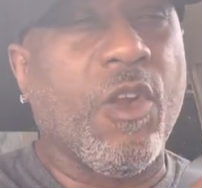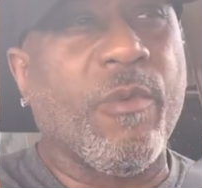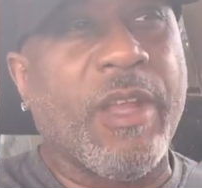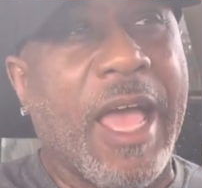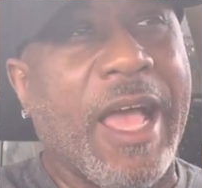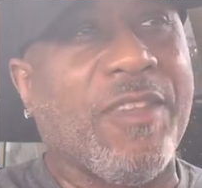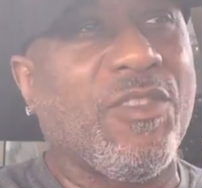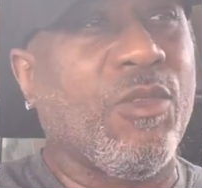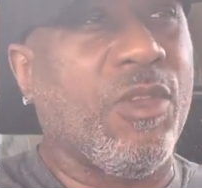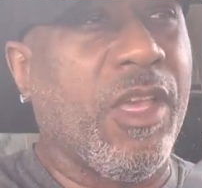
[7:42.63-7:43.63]
Urban
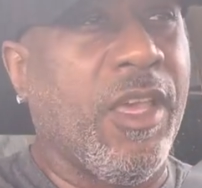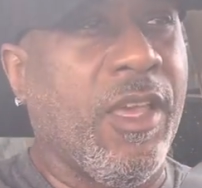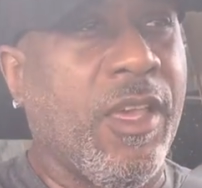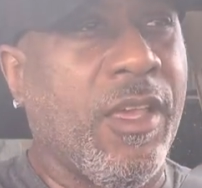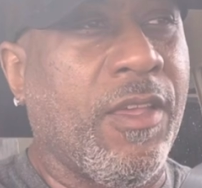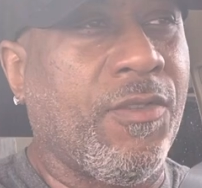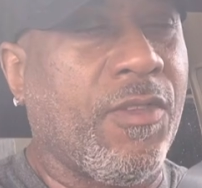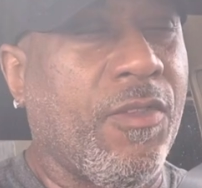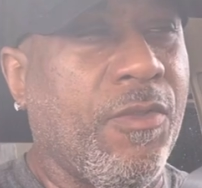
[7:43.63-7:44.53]
hassle is